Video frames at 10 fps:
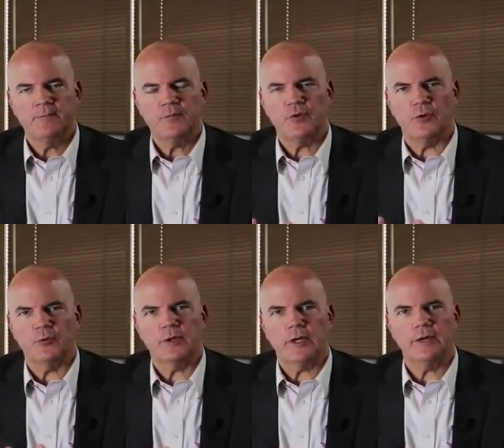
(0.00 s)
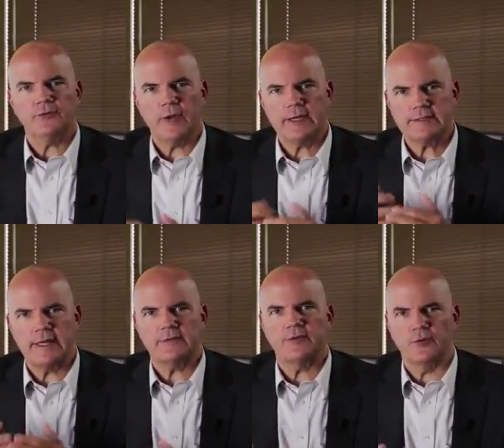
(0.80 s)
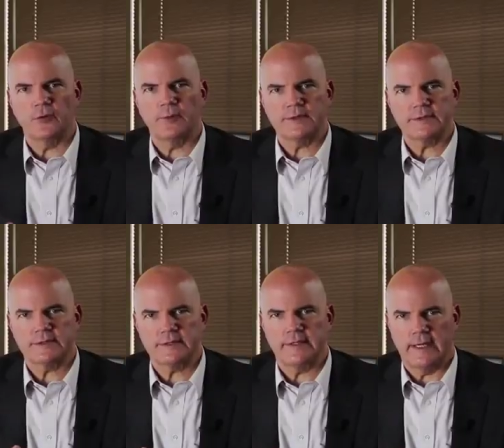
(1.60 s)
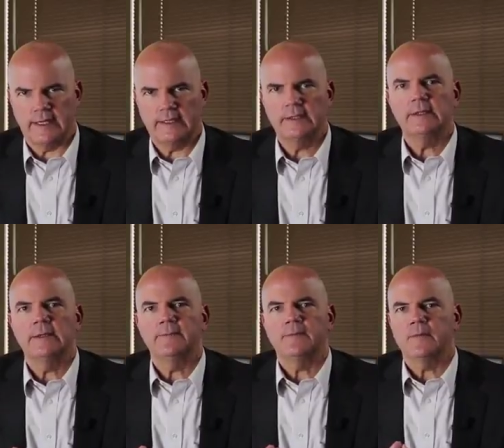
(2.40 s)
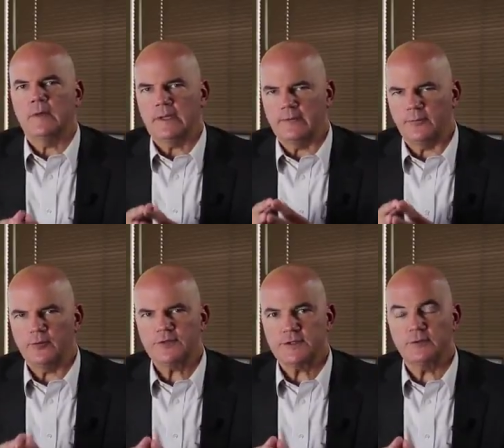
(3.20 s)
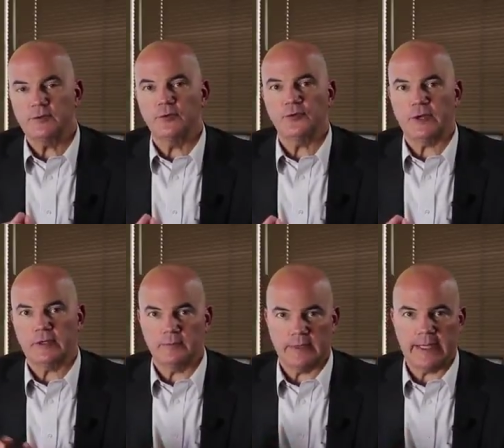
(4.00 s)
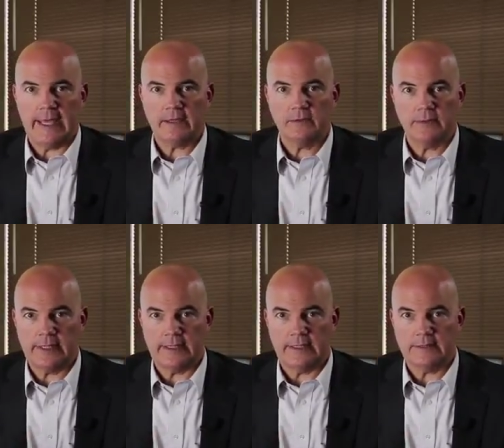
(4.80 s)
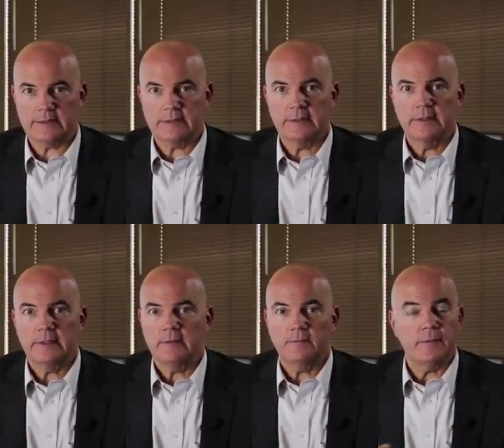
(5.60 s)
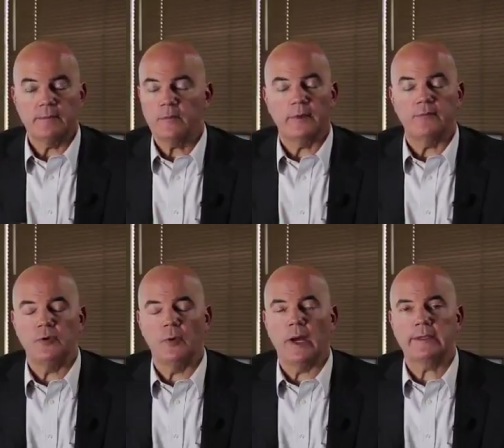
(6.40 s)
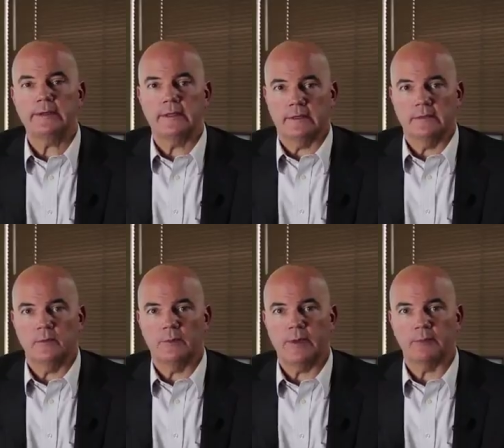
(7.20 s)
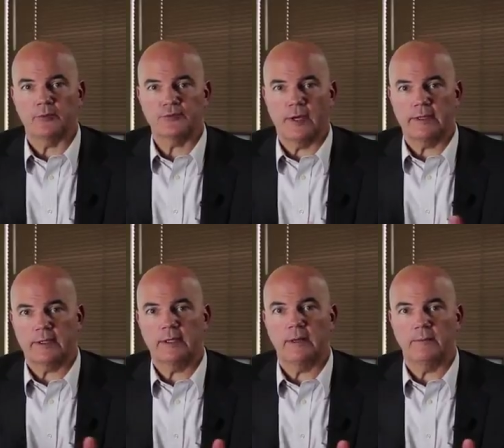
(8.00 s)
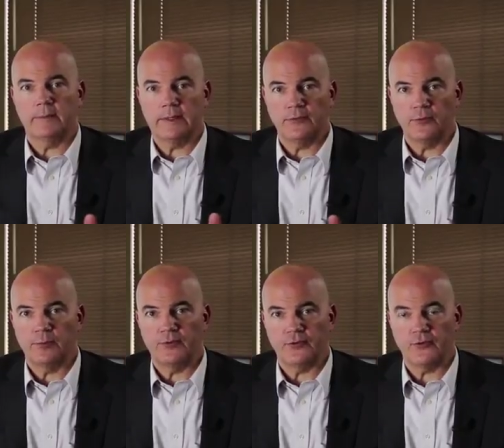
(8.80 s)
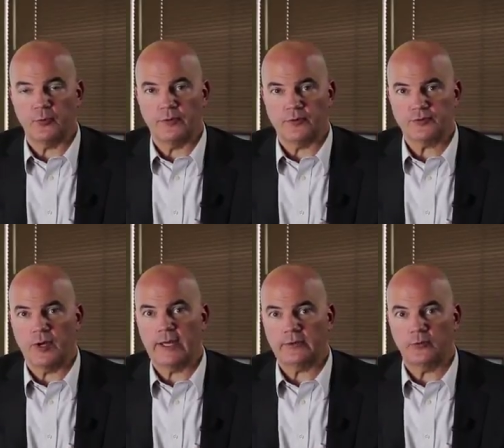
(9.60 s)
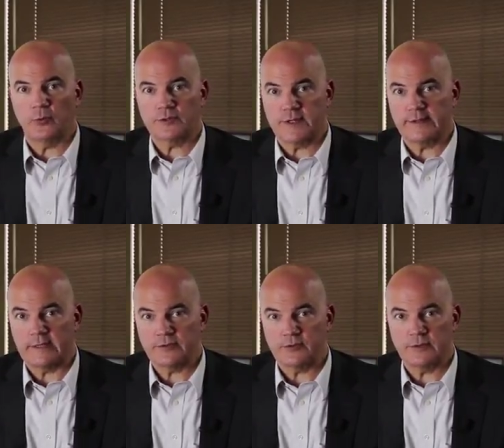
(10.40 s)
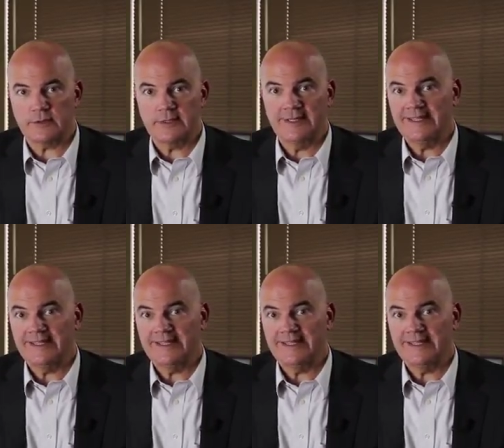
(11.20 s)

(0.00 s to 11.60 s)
So contrast that to your business today. If you're still using mechanical keys, you have no idea when people are trying to come into your business, when they're trying doors that they shouldn't.